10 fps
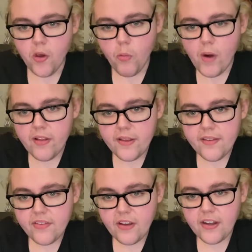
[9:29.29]
Whaley
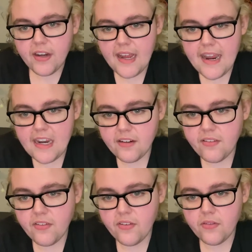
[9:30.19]
cited
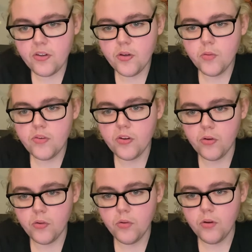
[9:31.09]
Acts
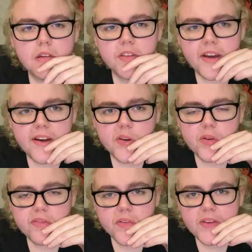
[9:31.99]
2:2. Is that how you
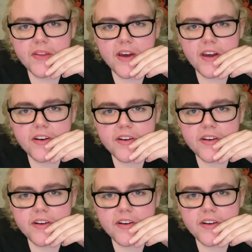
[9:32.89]
even say that?